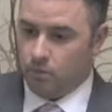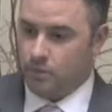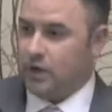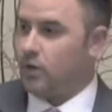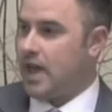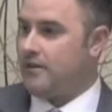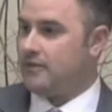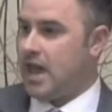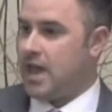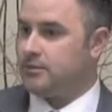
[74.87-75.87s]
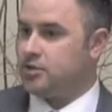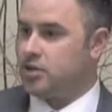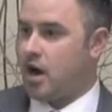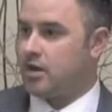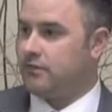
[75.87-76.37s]
we don't have games
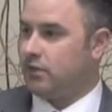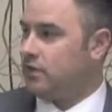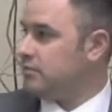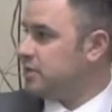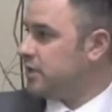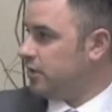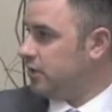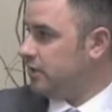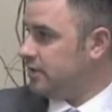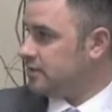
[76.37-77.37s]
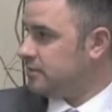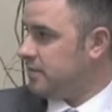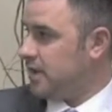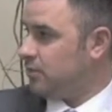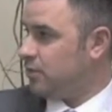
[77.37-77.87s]
chocked full of materialism
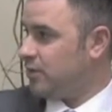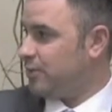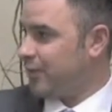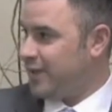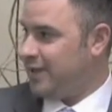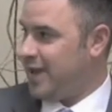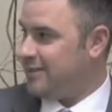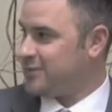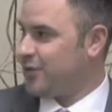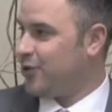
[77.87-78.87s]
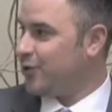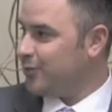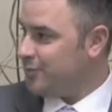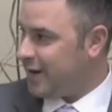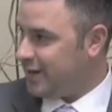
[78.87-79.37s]
and where they're playing games to
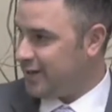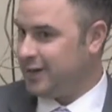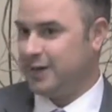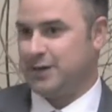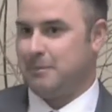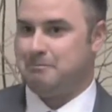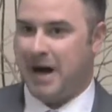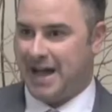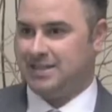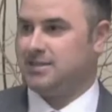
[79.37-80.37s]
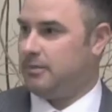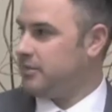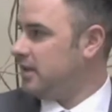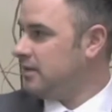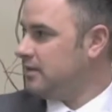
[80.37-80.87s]
earn money to buy
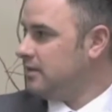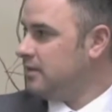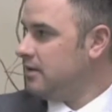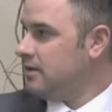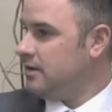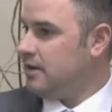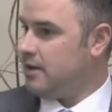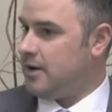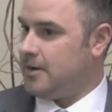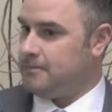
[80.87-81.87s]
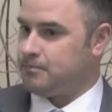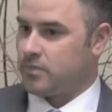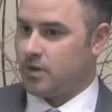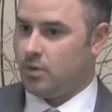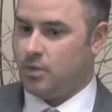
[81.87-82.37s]
something. Um,
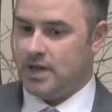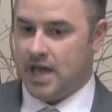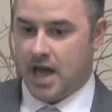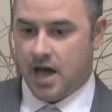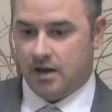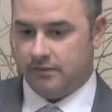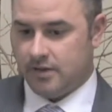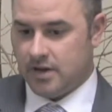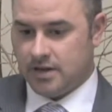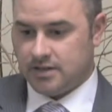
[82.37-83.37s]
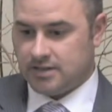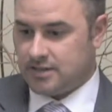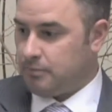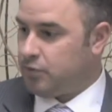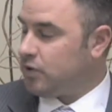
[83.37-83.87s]
we have
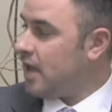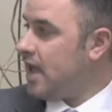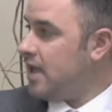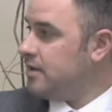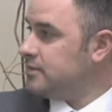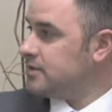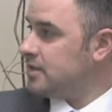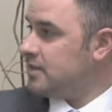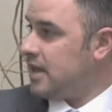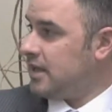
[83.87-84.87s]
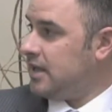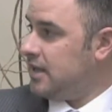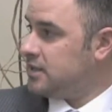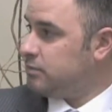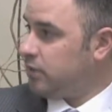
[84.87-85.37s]
simple games that
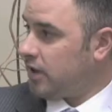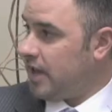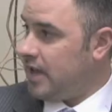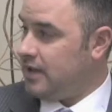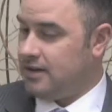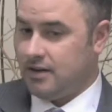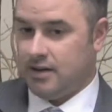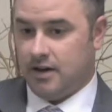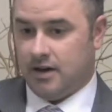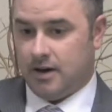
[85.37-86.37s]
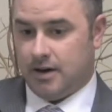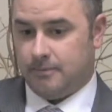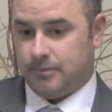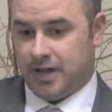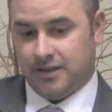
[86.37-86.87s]
kids play
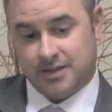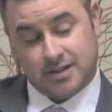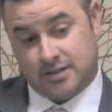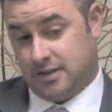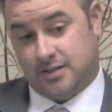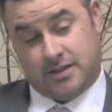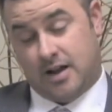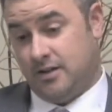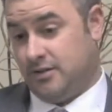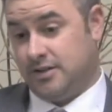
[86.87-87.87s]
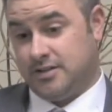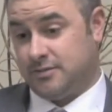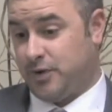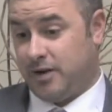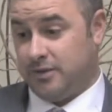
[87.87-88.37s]
um, and this, this, I know this
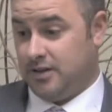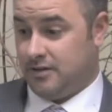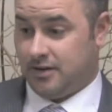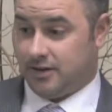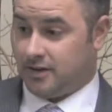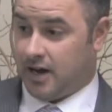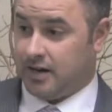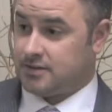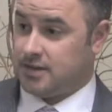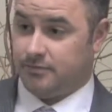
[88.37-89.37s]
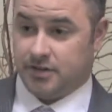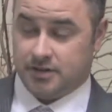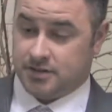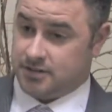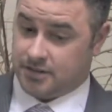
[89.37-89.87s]
is probably a, a, concept that
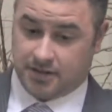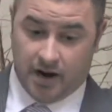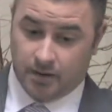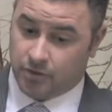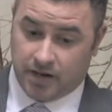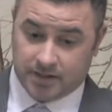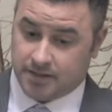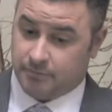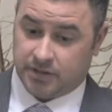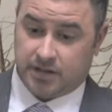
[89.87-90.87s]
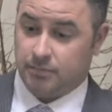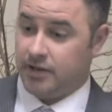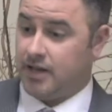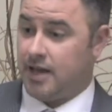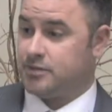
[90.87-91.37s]
is just a terrible concept, but they
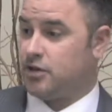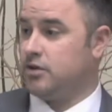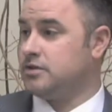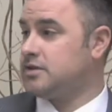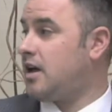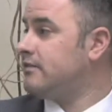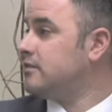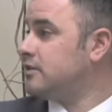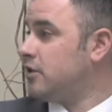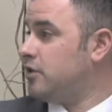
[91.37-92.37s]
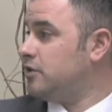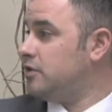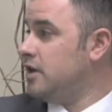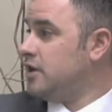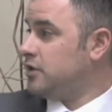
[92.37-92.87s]
play games to earn stuff, to
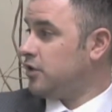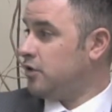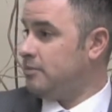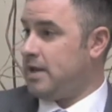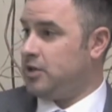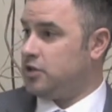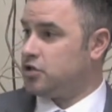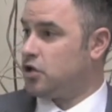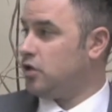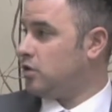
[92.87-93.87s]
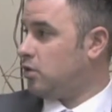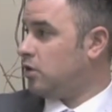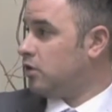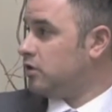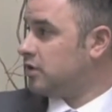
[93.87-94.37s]
earn, to earn maybe a shirt
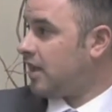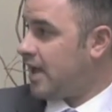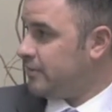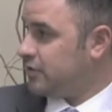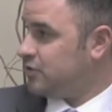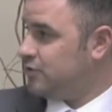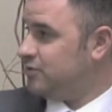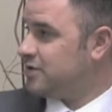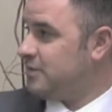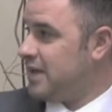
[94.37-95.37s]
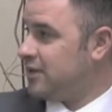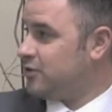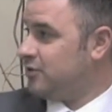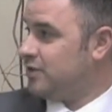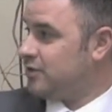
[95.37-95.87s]
or earn climbing shoes to make it
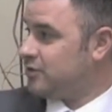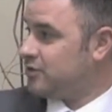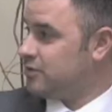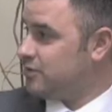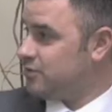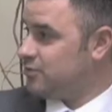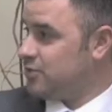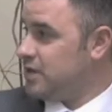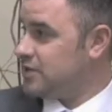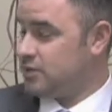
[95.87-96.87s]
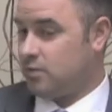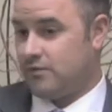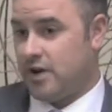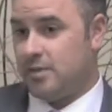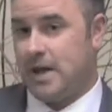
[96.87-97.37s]
through another region. We're
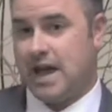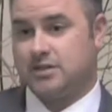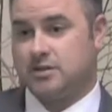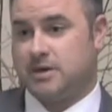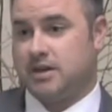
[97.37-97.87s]
very passionate